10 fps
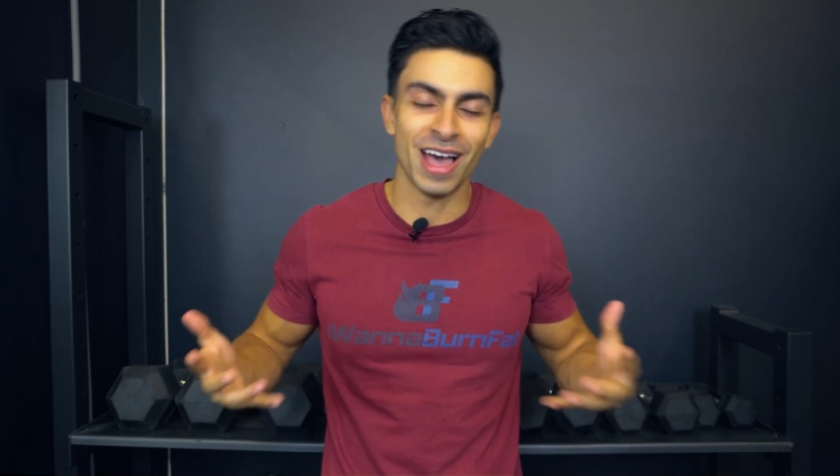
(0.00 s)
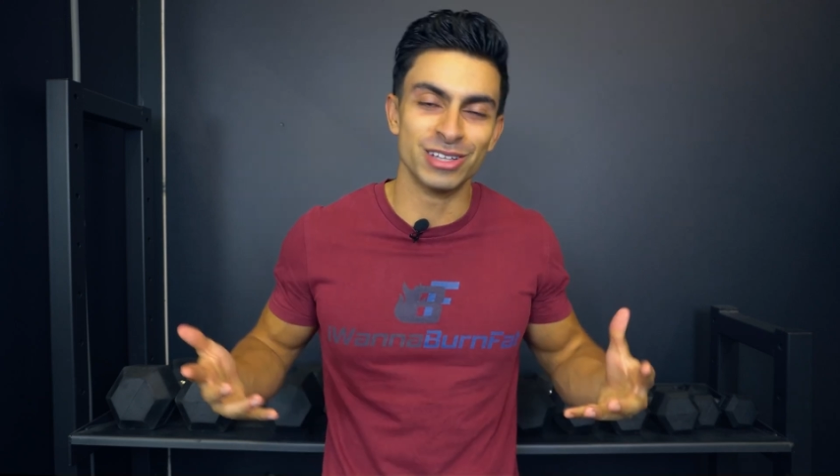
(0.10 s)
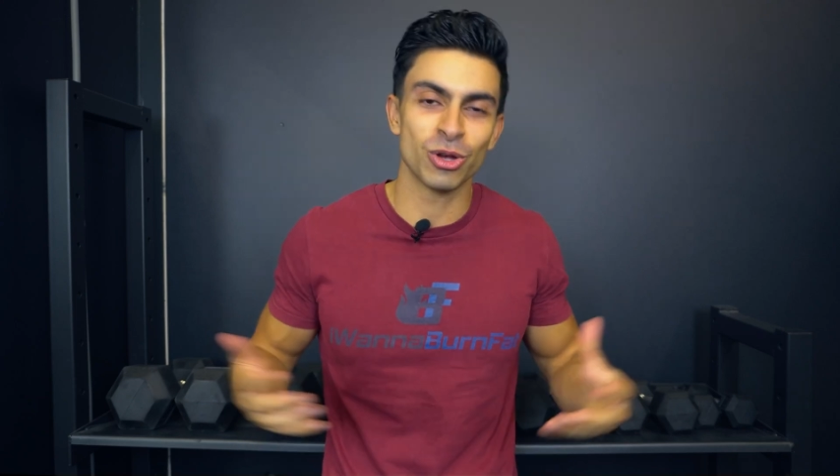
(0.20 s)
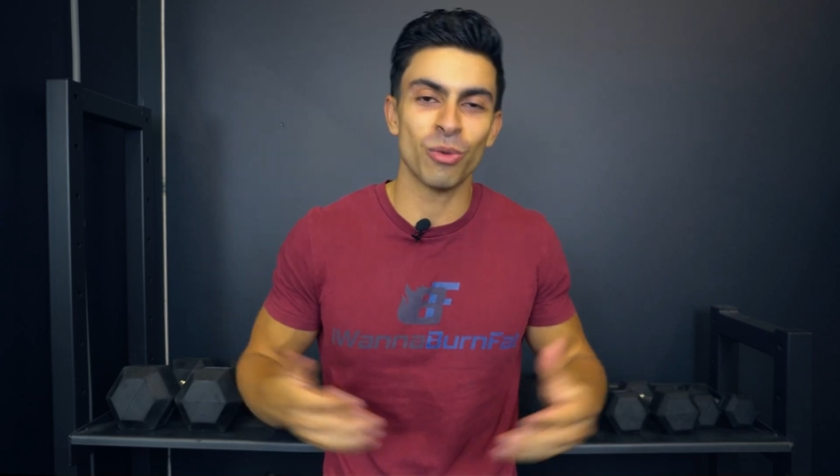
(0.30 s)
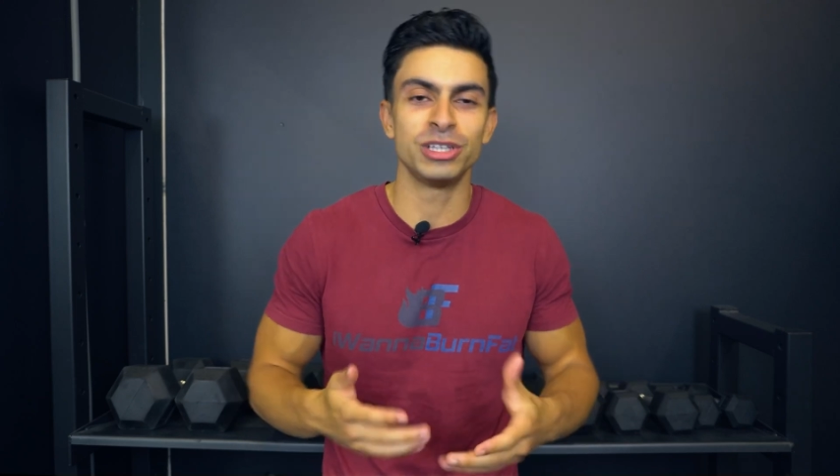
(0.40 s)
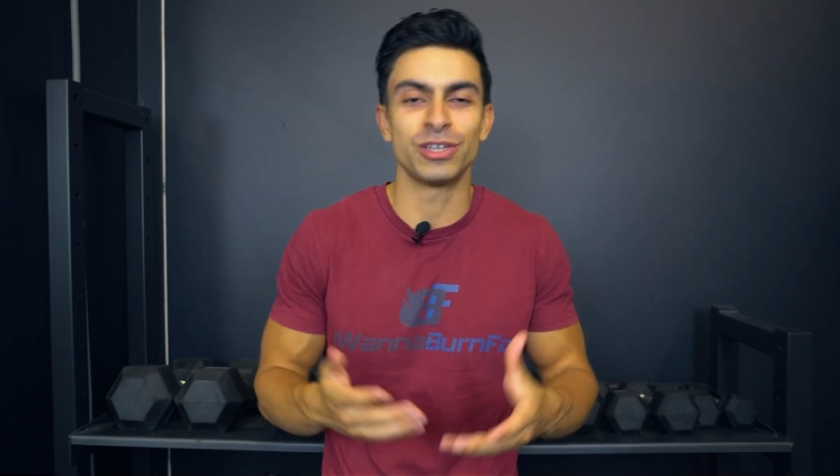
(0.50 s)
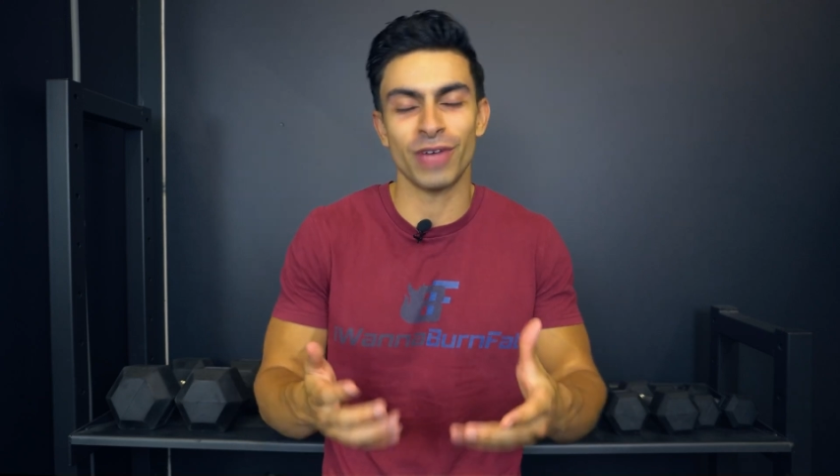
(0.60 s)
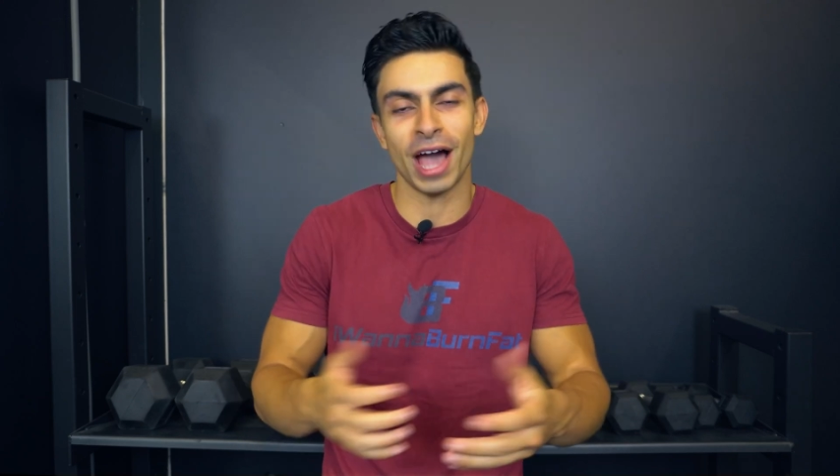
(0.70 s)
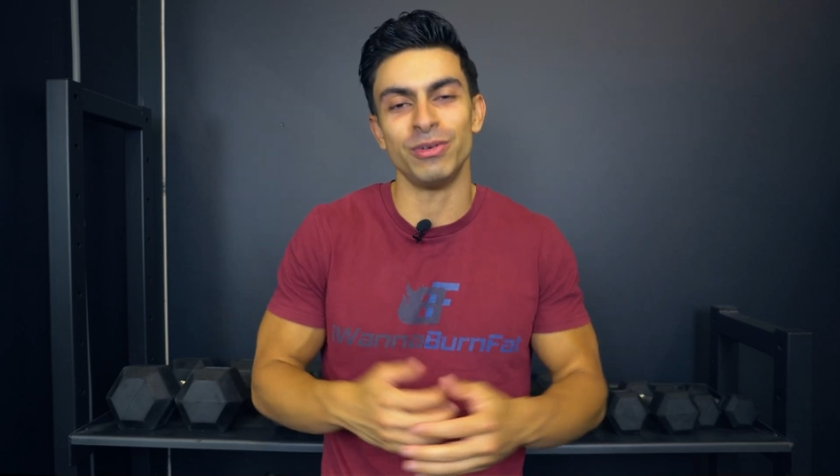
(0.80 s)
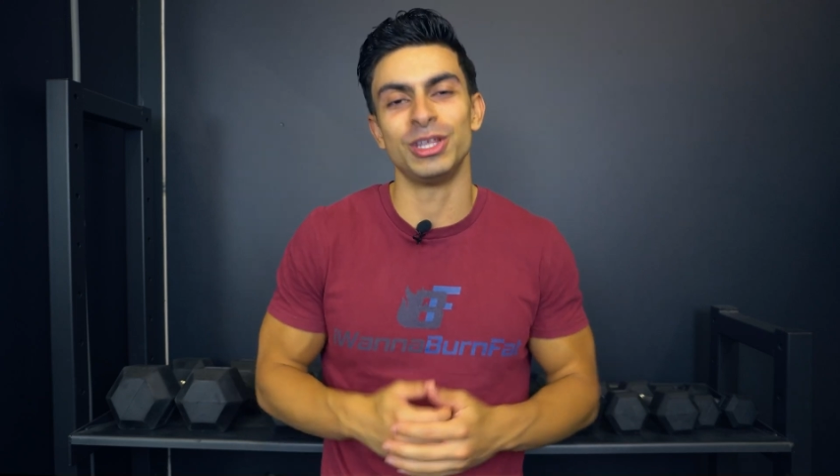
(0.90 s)
As always, if
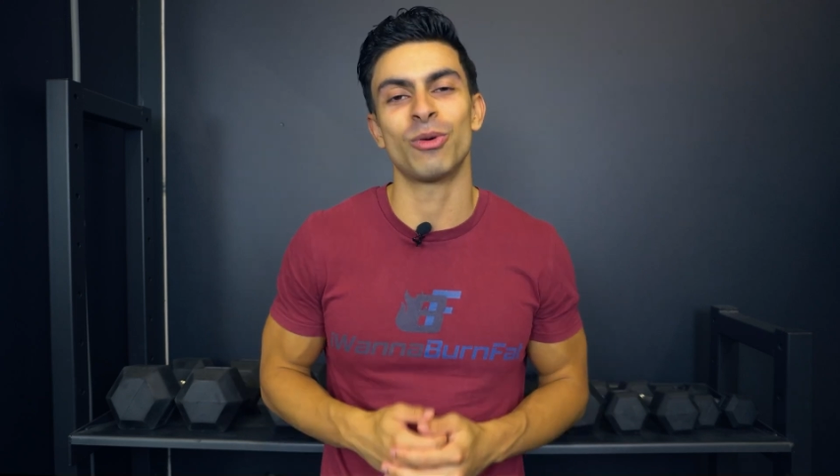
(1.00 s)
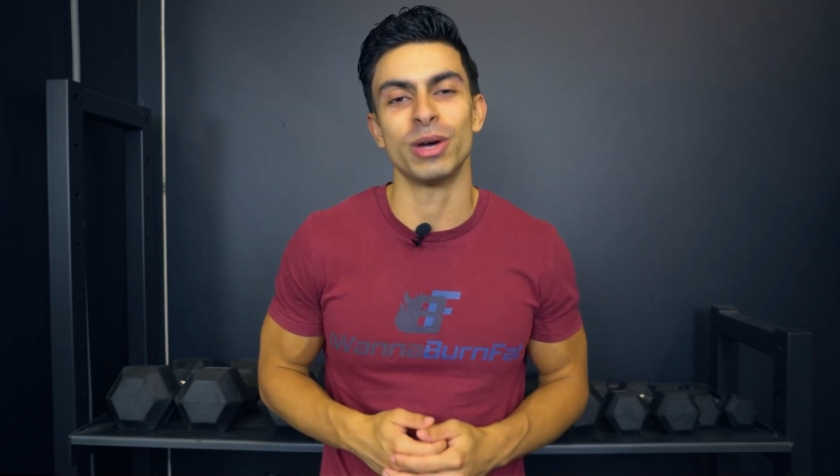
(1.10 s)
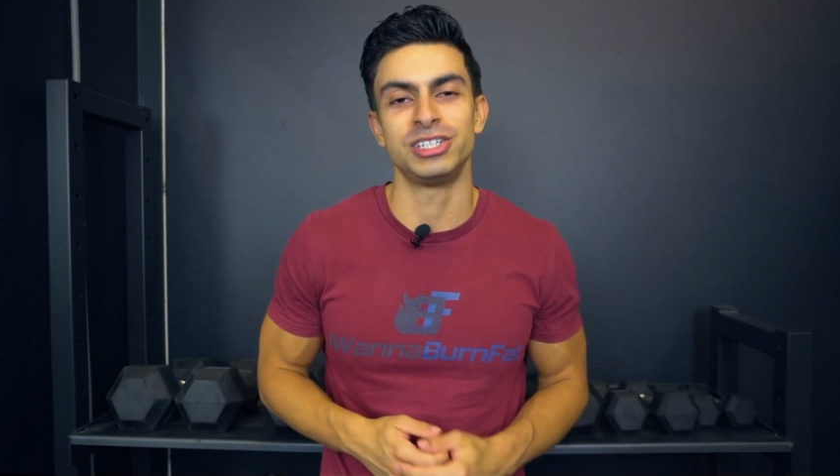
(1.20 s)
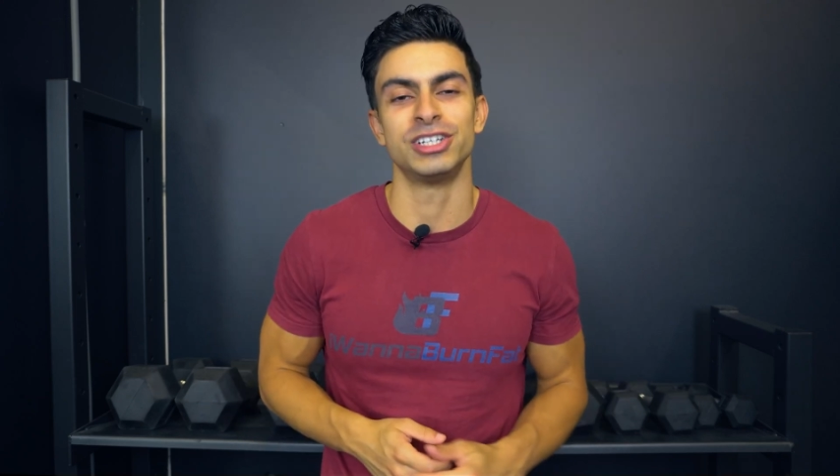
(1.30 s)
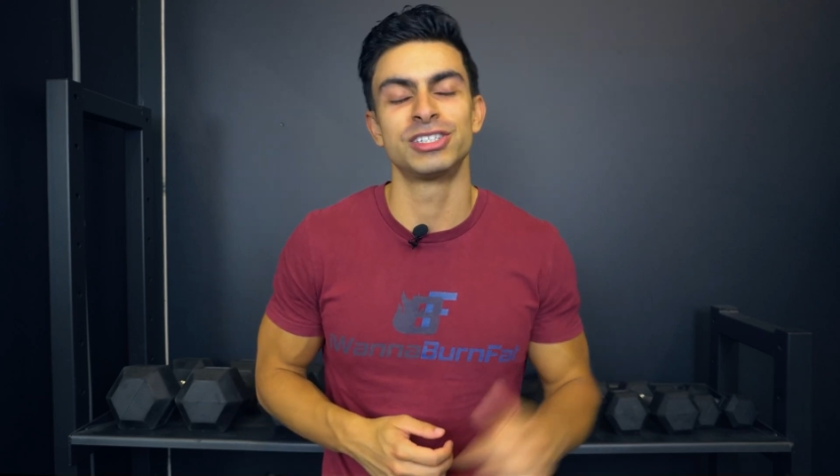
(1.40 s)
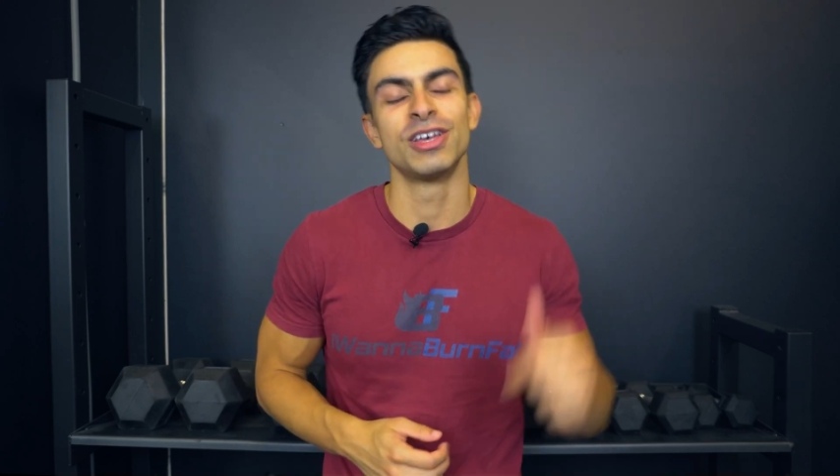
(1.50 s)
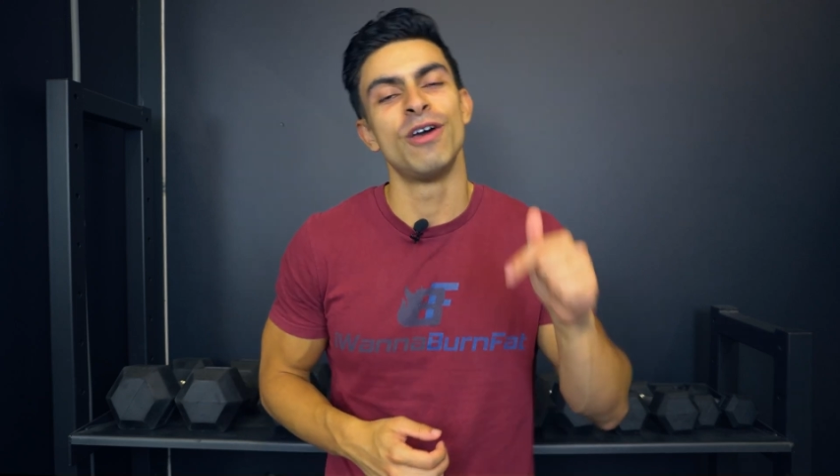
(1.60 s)
you have any questions,